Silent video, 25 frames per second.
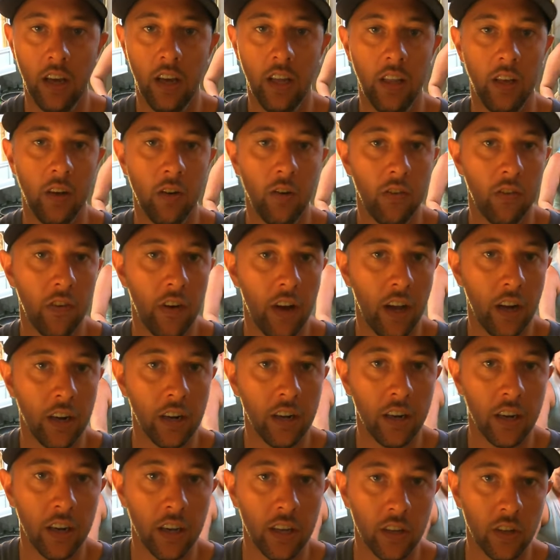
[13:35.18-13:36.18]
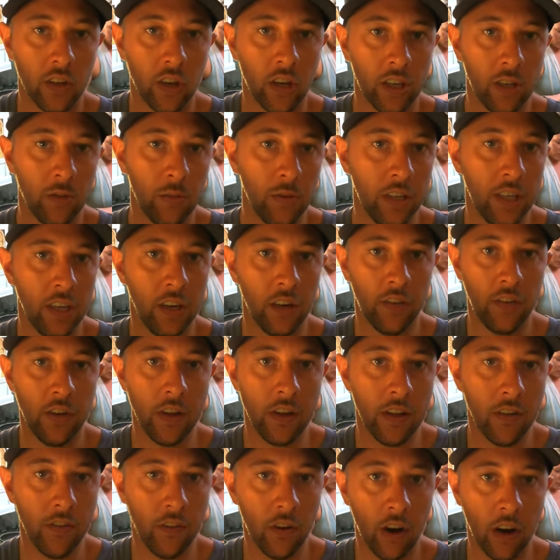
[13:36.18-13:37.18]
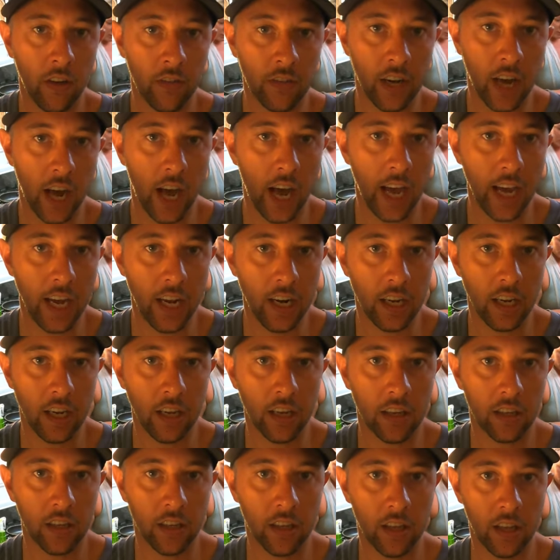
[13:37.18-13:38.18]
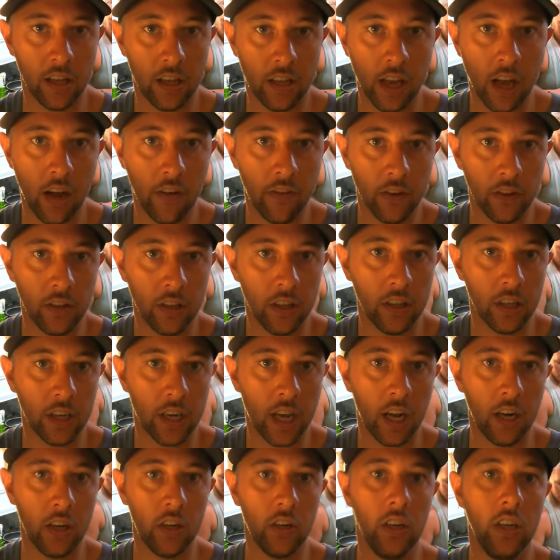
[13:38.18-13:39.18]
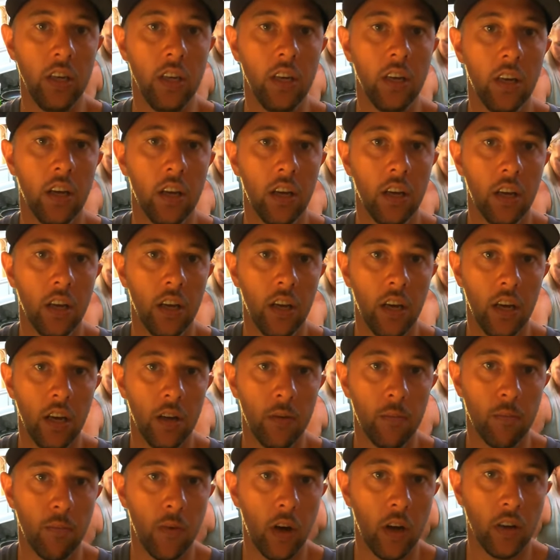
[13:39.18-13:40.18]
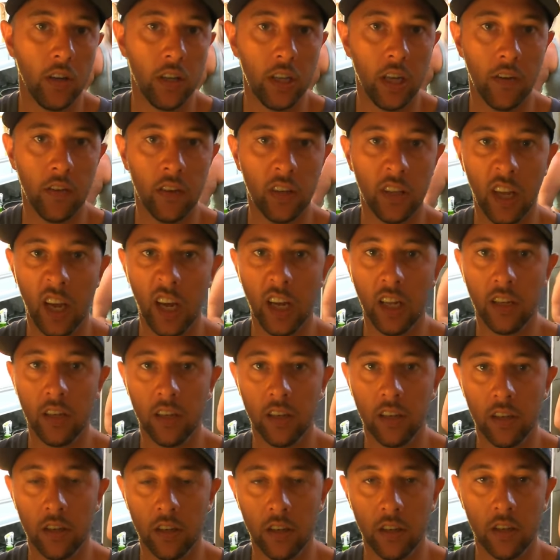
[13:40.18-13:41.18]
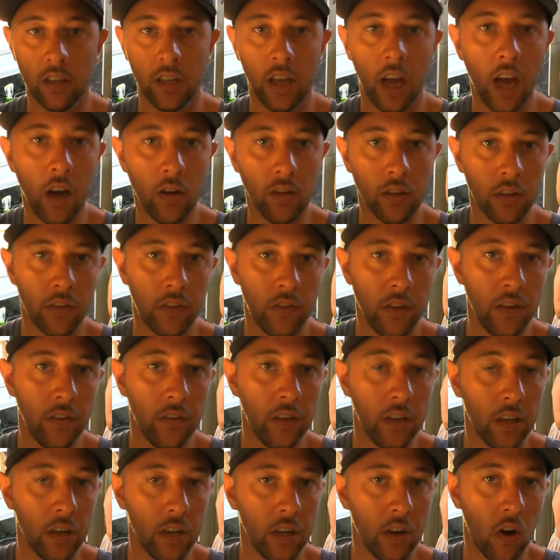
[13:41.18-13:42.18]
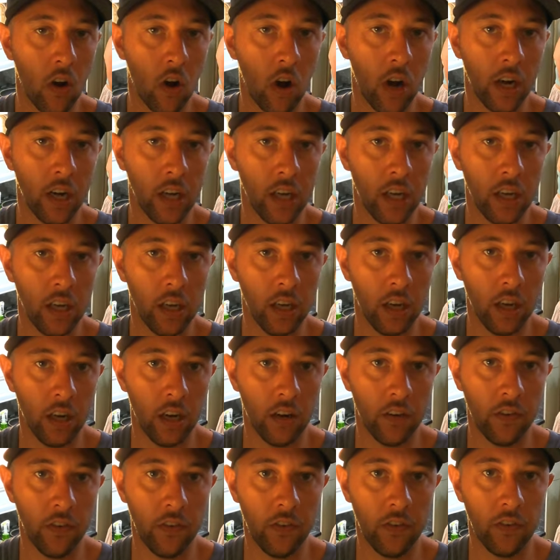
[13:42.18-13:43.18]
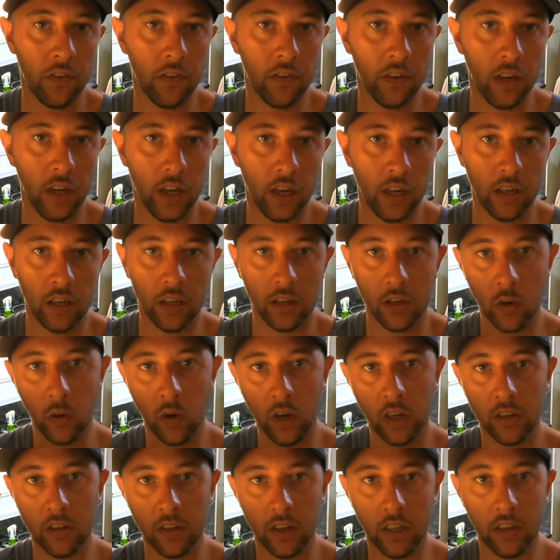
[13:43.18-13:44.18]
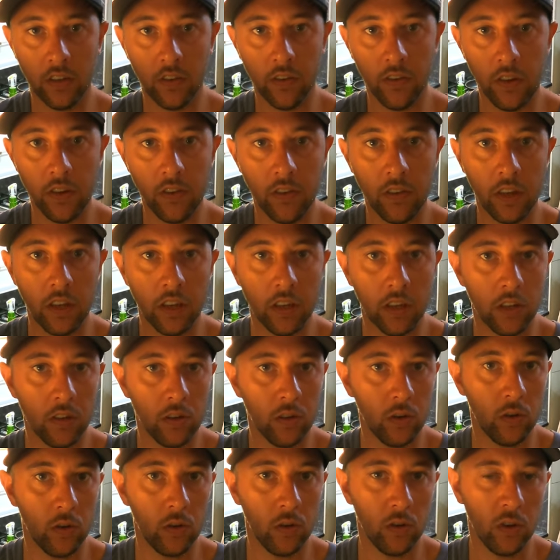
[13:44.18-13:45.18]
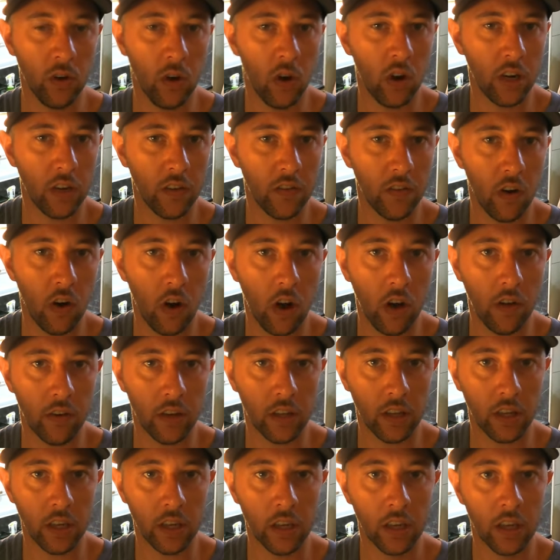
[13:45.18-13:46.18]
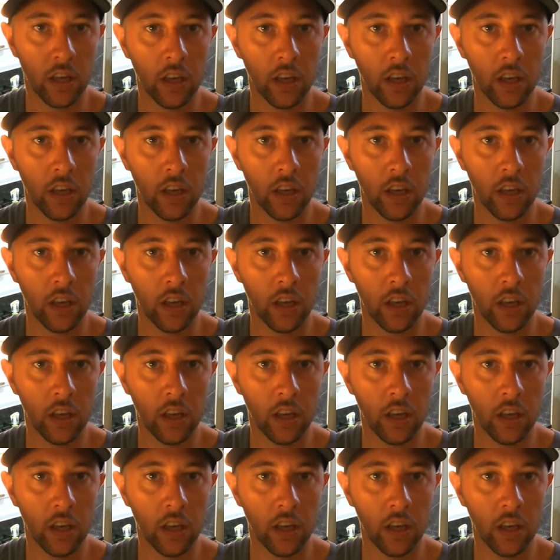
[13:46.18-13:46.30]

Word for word: They're good fun. Size here are 55 to 80, so the toughest in the country. Most other states, Darwin's 50 to 90, uh, and Queensland's 50 to 95, I think.